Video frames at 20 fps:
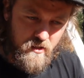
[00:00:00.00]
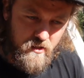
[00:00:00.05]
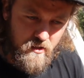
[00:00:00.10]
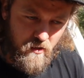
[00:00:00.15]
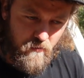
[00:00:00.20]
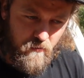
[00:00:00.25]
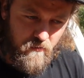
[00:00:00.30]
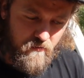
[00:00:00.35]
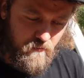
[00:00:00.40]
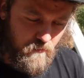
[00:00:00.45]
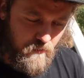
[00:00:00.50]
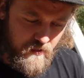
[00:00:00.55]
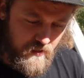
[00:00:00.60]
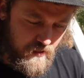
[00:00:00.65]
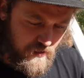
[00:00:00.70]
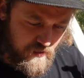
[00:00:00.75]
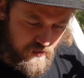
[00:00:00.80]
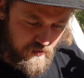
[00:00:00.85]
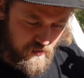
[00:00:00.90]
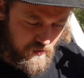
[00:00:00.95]
So we
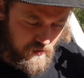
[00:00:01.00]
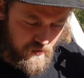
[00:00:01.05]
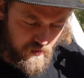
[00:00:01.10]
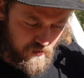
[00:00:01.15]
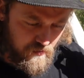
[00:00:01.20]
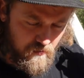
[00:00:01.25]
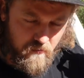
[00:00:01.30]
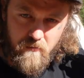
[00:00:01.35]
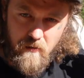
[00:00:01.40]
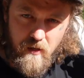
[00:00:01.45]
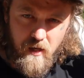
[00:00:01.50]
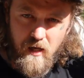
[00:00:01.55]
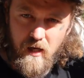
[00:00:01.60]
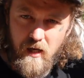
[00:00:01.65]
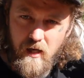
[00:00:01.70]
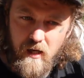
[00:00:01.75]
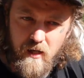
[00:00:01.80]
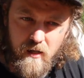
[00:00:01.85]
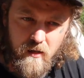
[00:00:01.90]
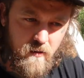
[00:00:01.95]
did the,
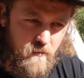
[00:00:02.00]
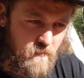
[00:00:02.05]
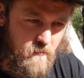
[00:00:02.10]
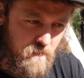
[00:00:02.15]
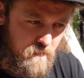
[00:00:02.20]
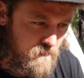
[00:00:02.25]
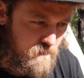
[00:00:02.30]
no